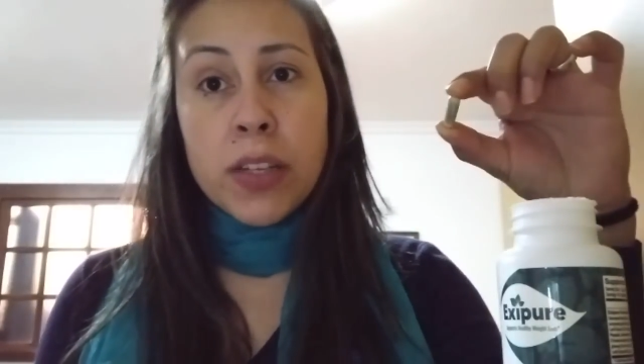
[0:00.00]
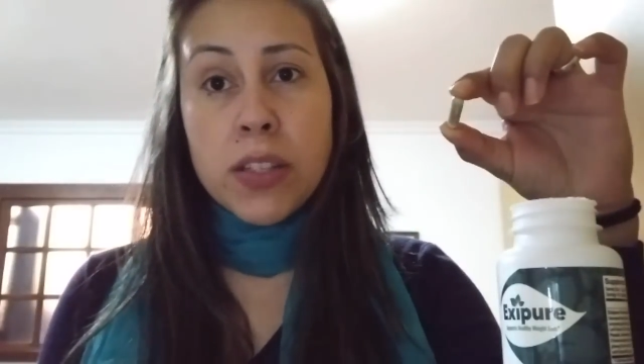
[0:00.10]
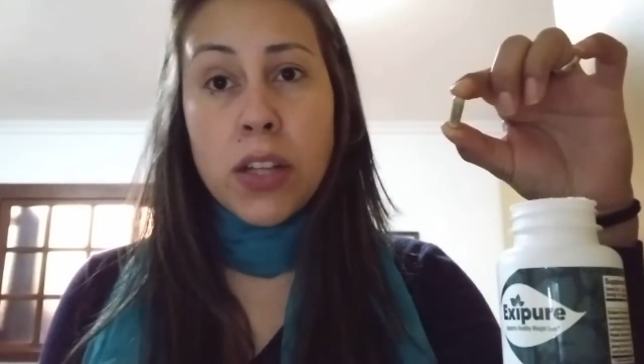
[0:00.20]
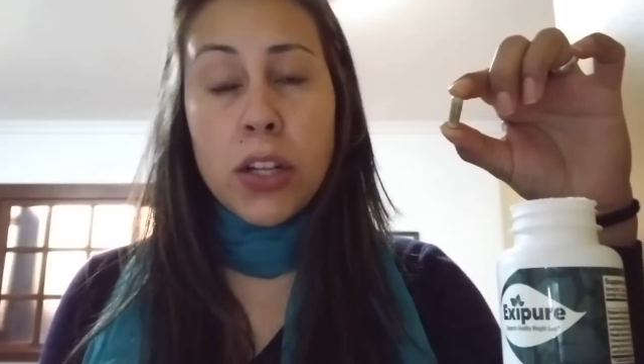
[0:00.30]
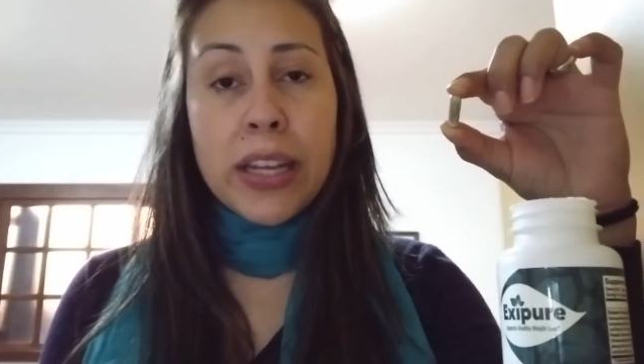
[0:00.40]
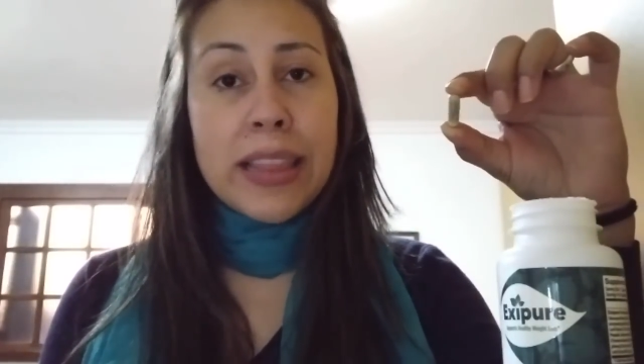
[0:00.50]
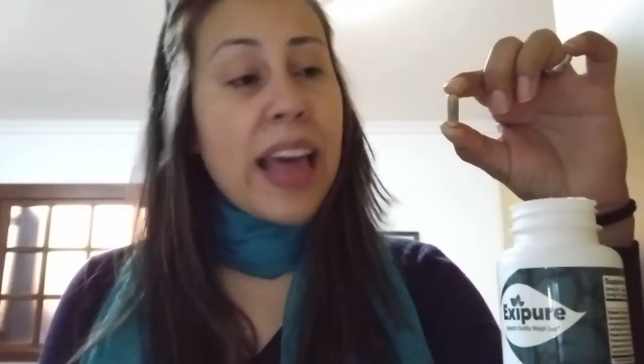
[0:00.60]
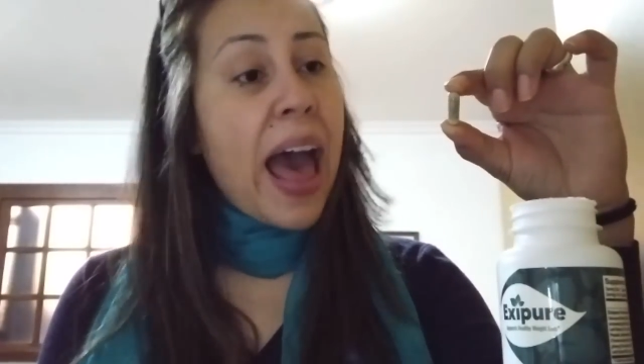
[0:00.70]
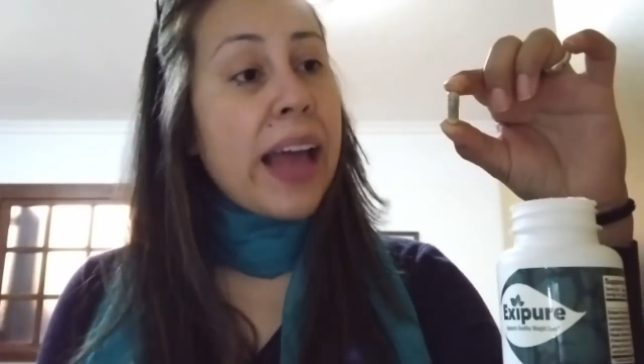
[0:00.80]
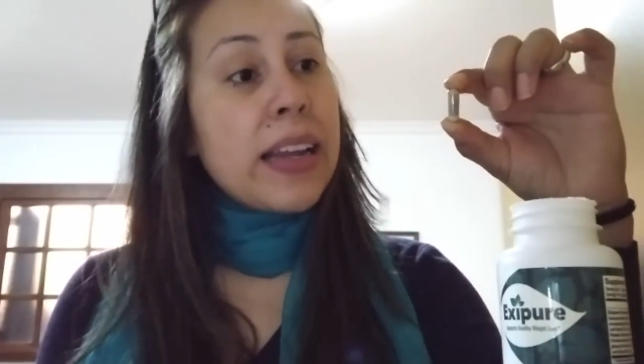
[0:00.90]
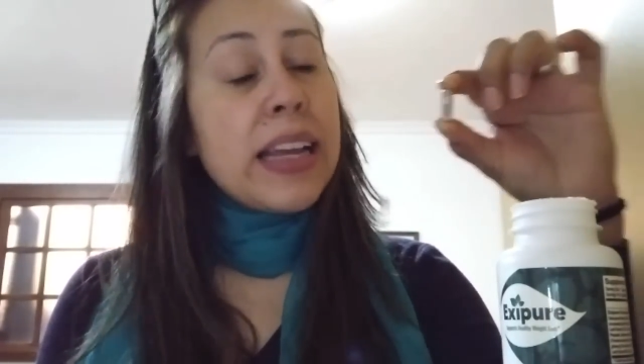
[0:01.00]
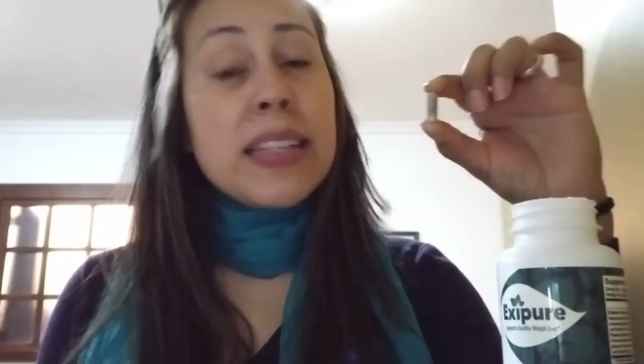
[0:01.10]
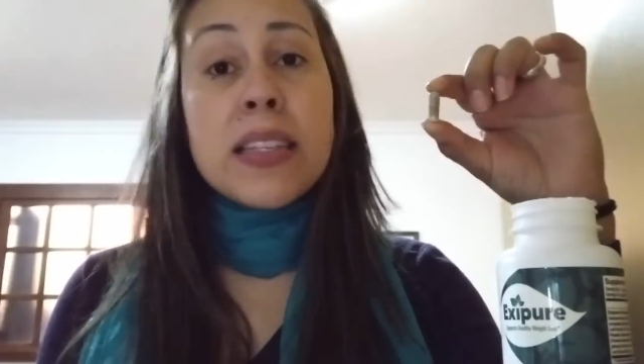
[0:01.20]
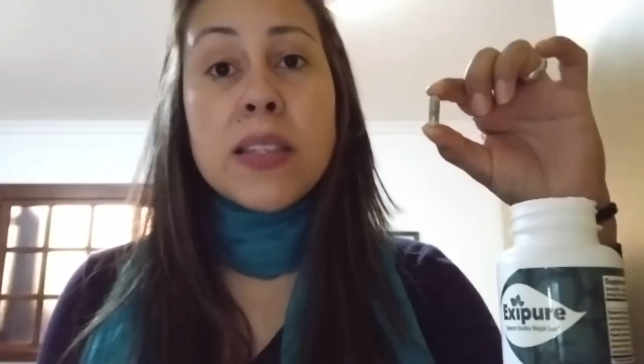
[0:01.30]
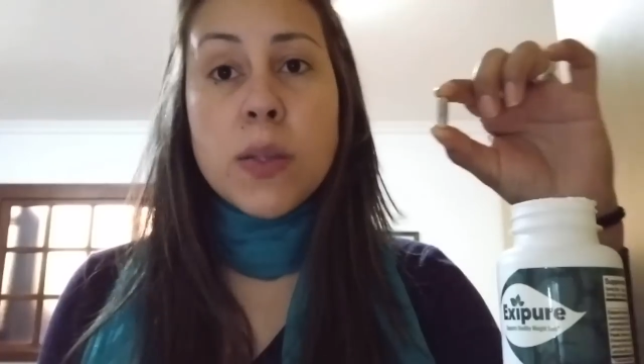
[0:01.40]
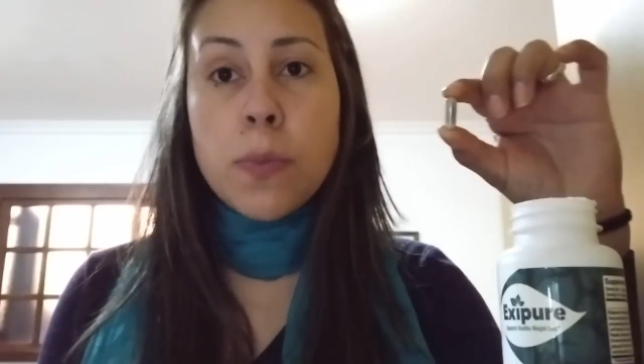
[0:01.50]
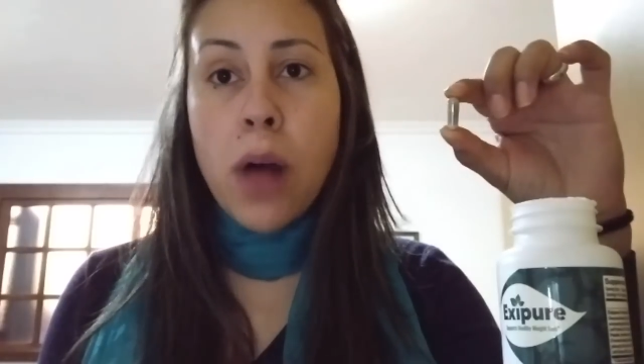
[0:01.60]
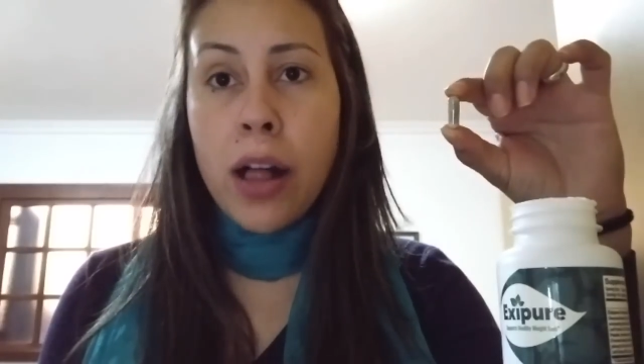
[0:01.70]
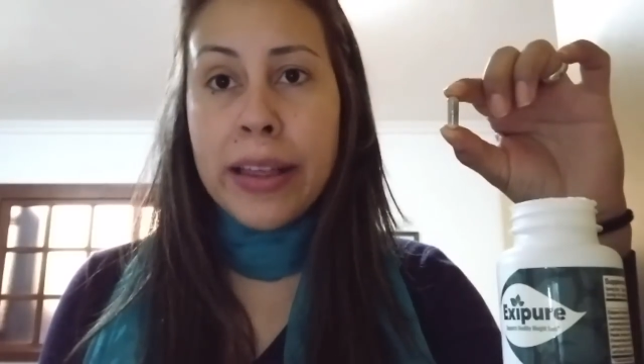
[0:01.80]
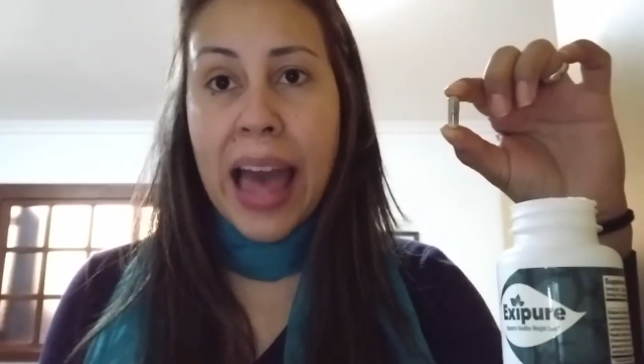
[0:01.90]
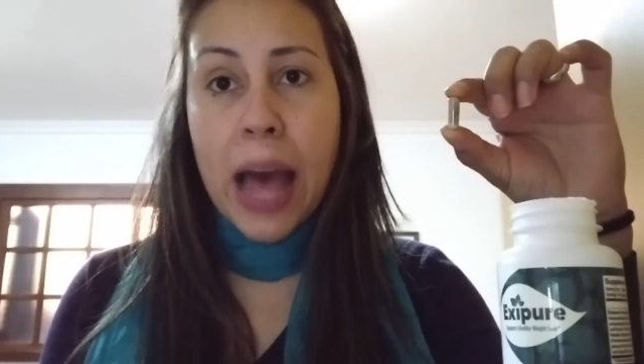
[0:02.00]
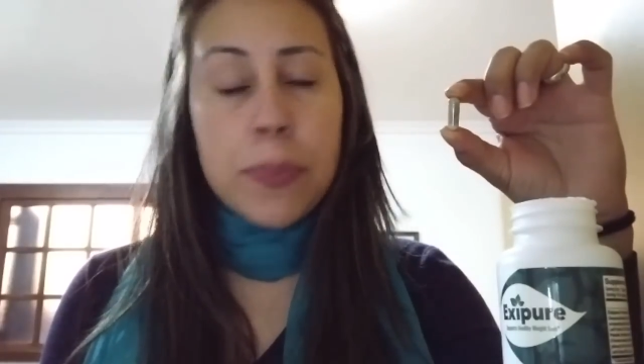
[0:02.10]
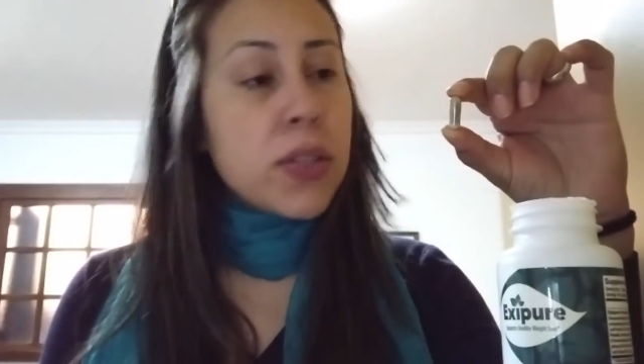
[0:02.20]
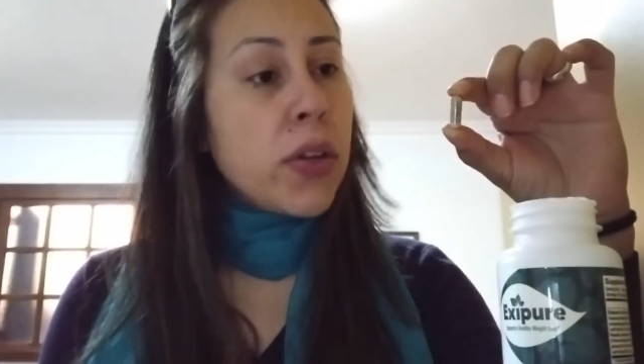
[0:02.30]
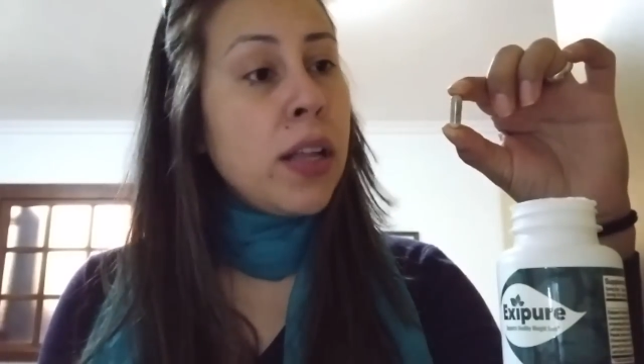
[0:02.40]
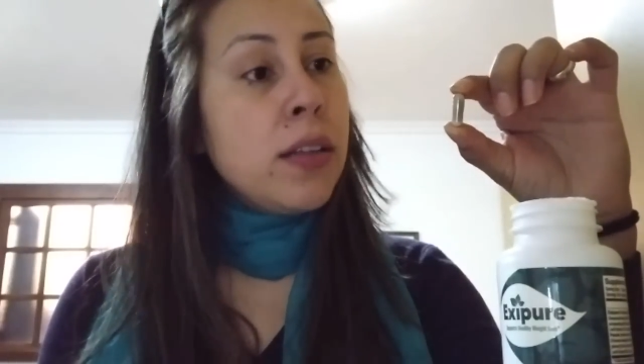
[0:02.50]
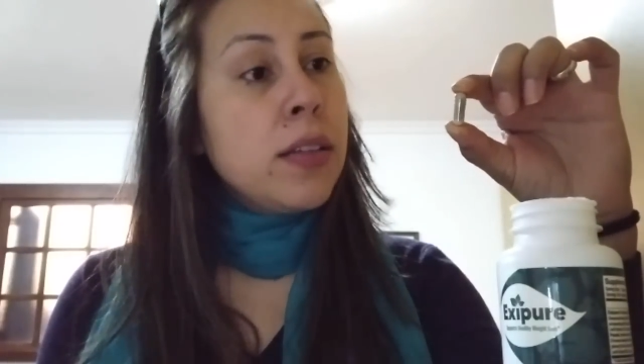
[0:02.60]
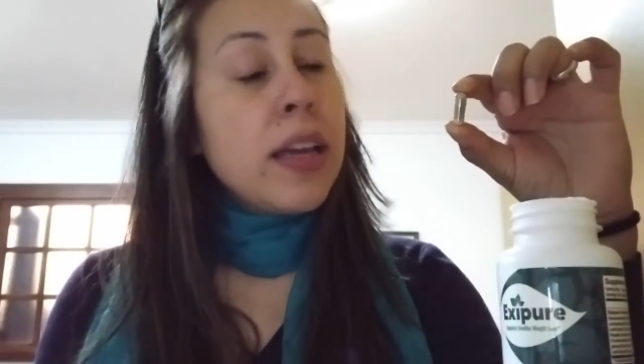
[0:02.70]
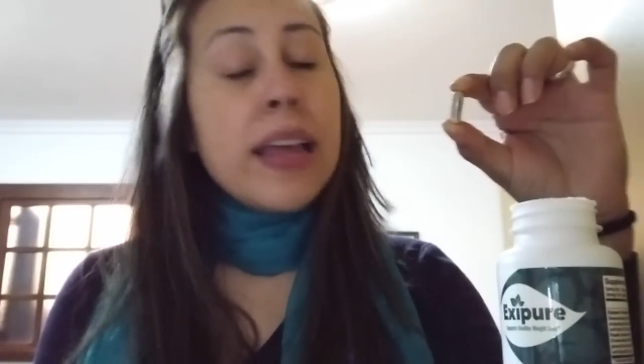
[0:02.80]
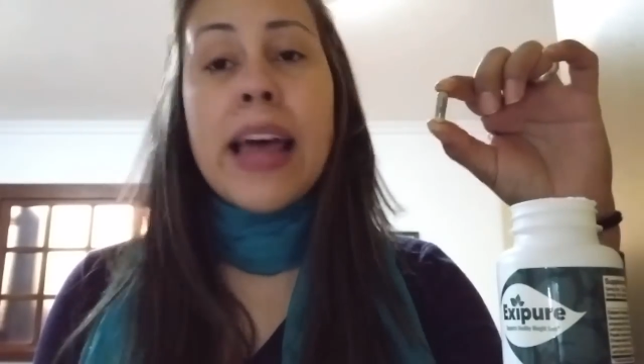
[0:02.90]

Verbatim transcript: So look at that. It's a small capsule